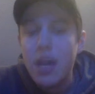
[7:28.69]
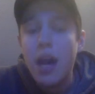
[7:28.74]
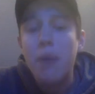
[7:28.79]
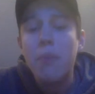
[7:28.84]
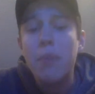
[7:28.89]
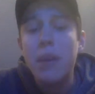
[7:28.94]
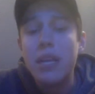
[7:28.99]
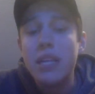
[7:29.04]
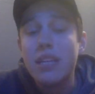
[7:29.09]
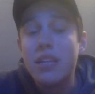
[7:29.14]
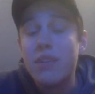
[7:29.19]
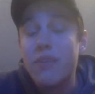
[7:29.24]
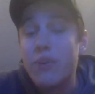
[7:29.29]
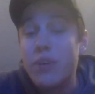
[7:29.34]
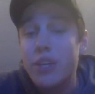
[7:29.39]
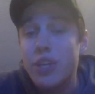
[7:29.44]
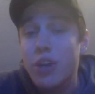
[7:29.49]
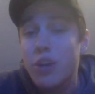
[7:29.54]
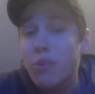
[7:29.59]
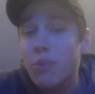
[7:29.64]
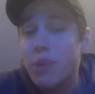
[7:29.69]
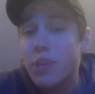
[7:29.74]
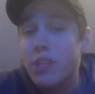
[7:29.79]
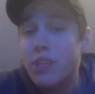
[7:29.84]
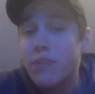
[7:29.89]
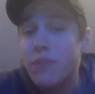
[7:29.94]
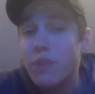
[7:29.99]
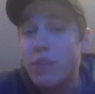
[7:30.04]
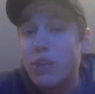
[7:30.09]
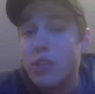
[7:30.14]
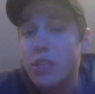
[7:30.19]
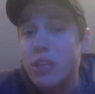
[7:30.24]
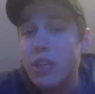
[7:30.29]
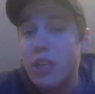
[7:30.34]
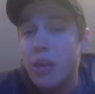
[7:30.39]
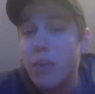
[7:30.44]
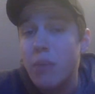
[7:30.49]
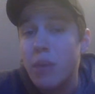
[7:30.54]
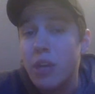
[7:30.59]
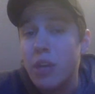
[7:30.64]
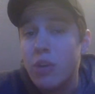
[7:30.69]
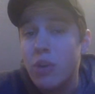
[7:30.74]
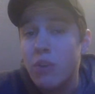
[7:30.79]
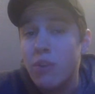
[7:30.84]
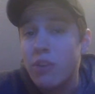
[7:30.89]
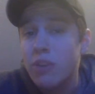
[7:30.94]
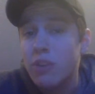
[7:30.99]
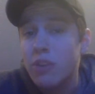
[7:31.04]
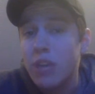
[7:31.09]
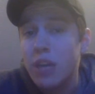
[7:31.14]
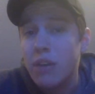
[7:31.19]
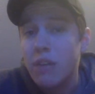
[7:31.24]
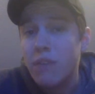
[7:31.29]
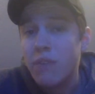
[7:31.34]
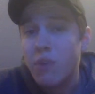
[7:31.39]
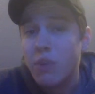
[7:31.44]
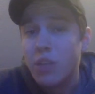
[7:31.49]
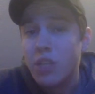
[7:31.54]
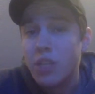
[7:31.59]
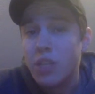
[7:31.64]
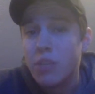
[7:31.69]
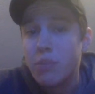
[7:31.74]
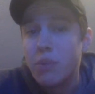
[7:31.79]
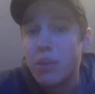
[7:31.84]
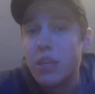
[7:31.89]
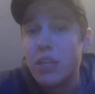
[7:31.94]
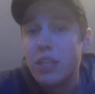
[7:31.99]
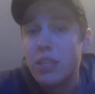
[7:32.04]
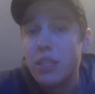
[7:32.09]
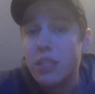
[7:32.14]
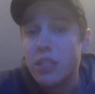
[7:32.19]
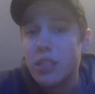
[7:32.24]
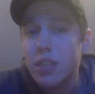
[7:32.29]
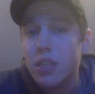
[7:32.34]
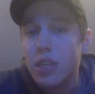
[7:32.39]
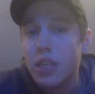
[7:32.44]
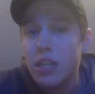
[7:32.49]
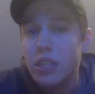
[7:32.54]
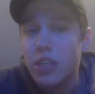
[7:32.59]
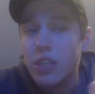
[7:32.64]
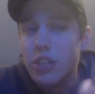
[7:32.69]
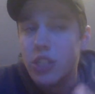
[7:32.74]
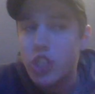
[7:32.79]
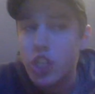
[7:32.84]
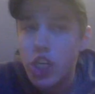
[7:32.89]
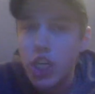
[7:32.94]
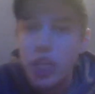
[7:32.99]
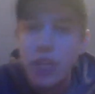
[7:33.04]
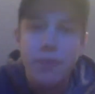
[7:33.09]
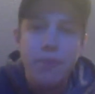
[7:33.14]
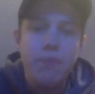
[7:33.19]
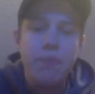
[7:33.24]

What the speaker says: I'm betting that if we don't merge at 14, I'm betting whoever goes out in 14th place is on the jury.